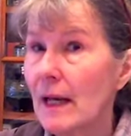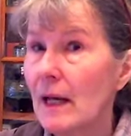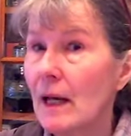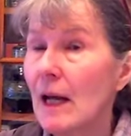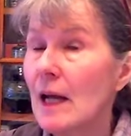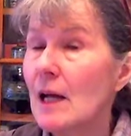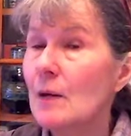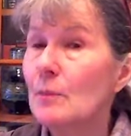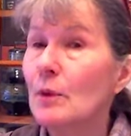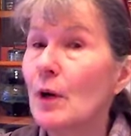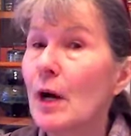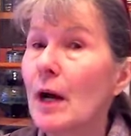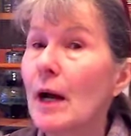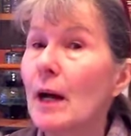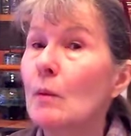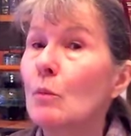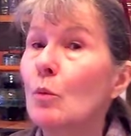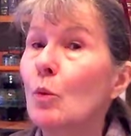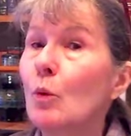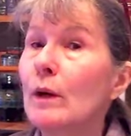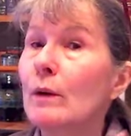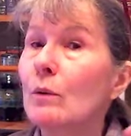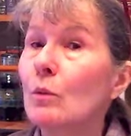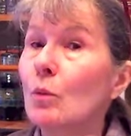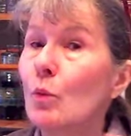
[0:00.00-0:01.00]
Abraham
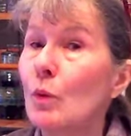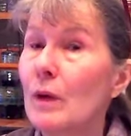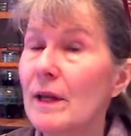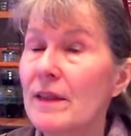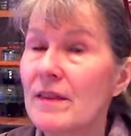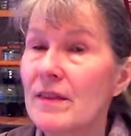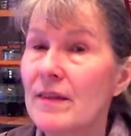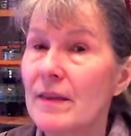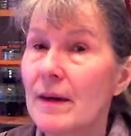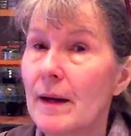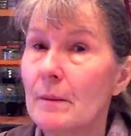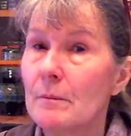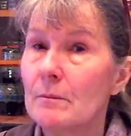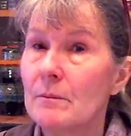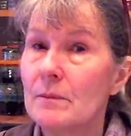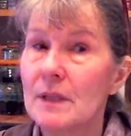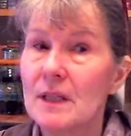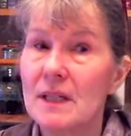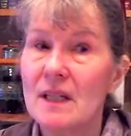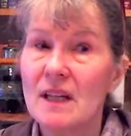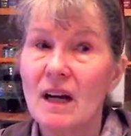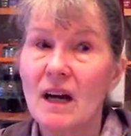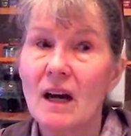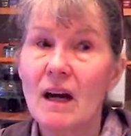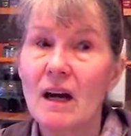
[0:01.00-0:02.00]
went with them
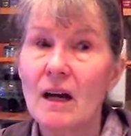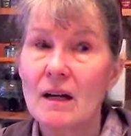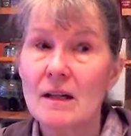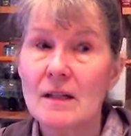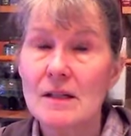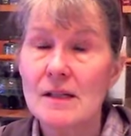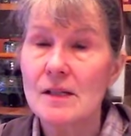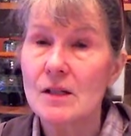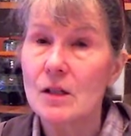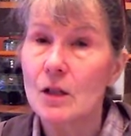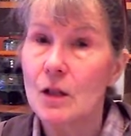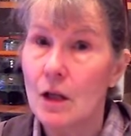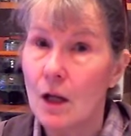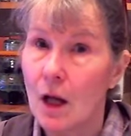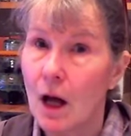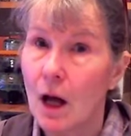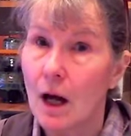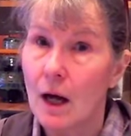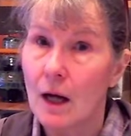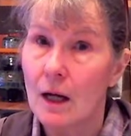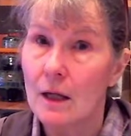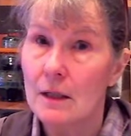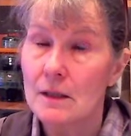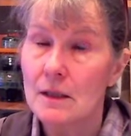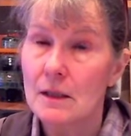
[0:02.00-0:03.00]
because
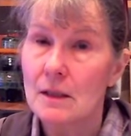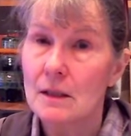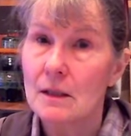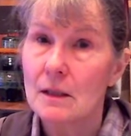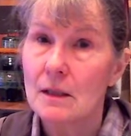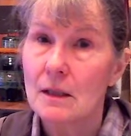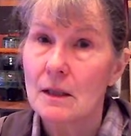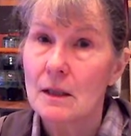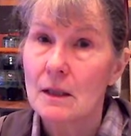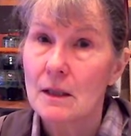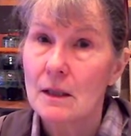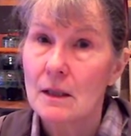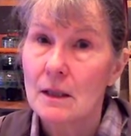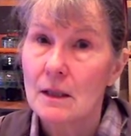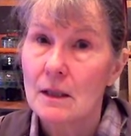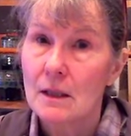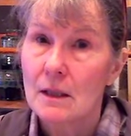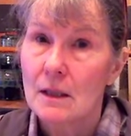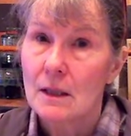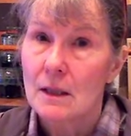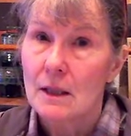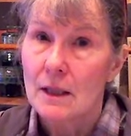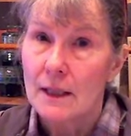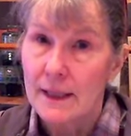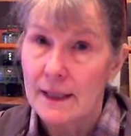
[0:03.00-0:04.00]
Lot,
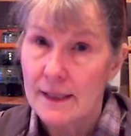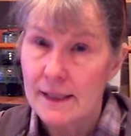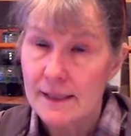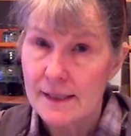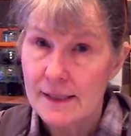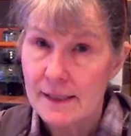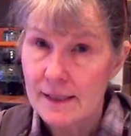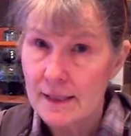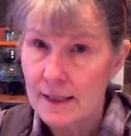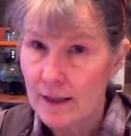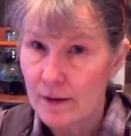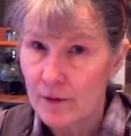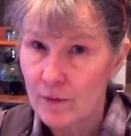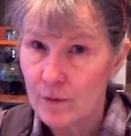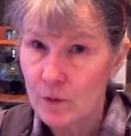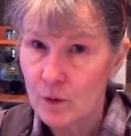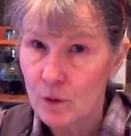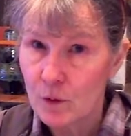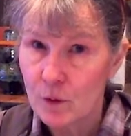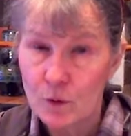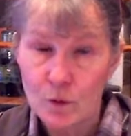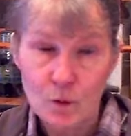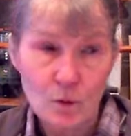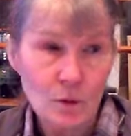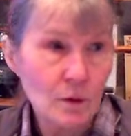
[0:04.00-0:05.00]
his
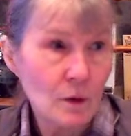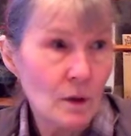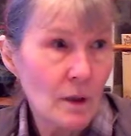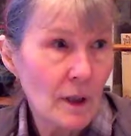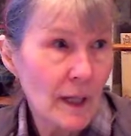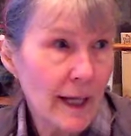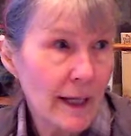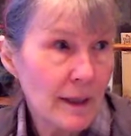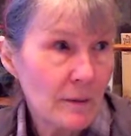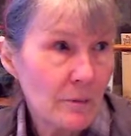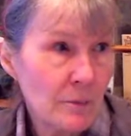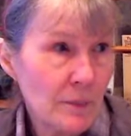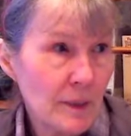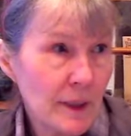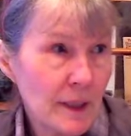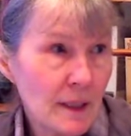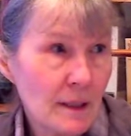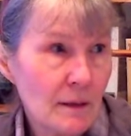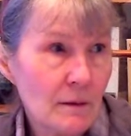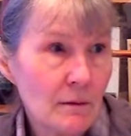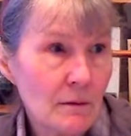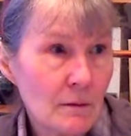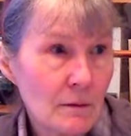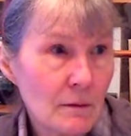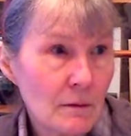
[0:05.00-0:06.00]
nephew, had
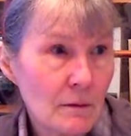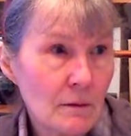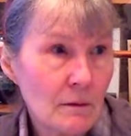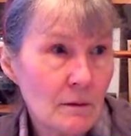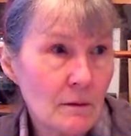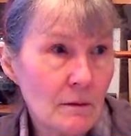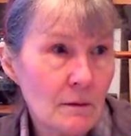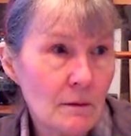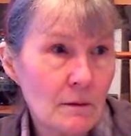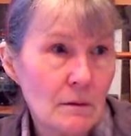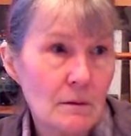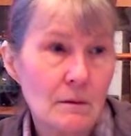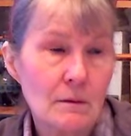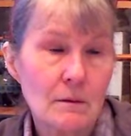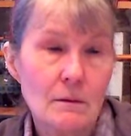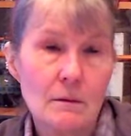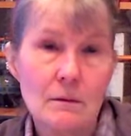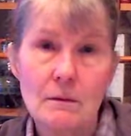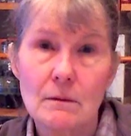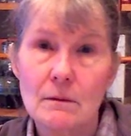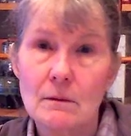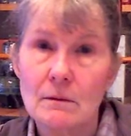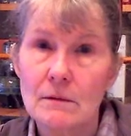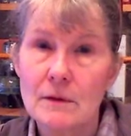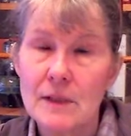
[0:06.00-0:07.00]
been
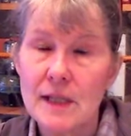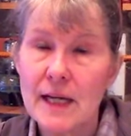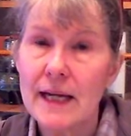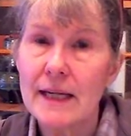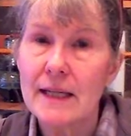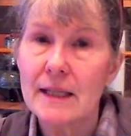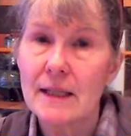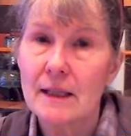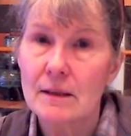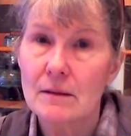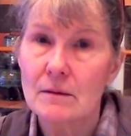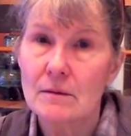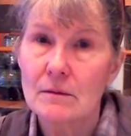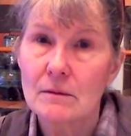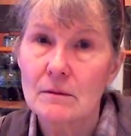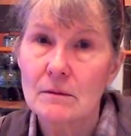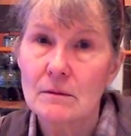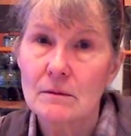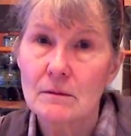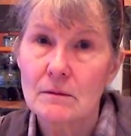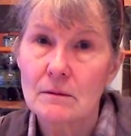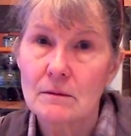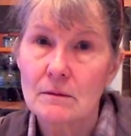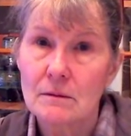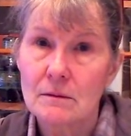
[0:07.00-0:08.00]
taken
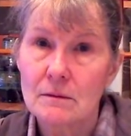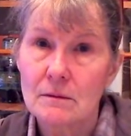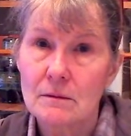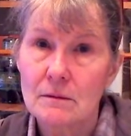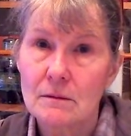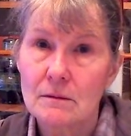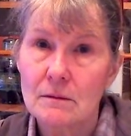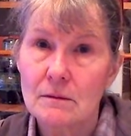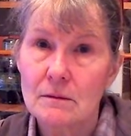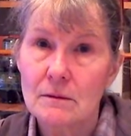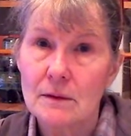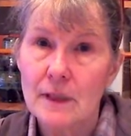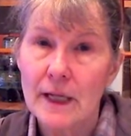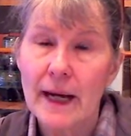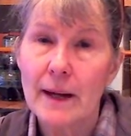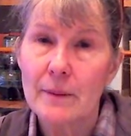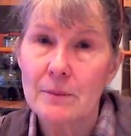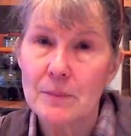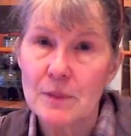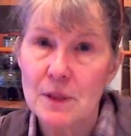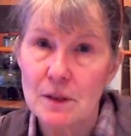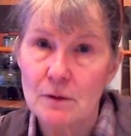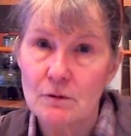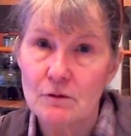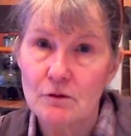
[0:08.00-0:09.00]

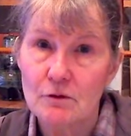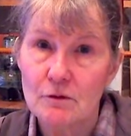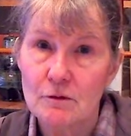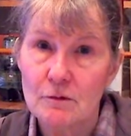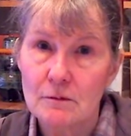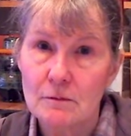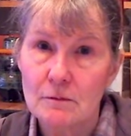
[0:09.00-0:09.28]
captive.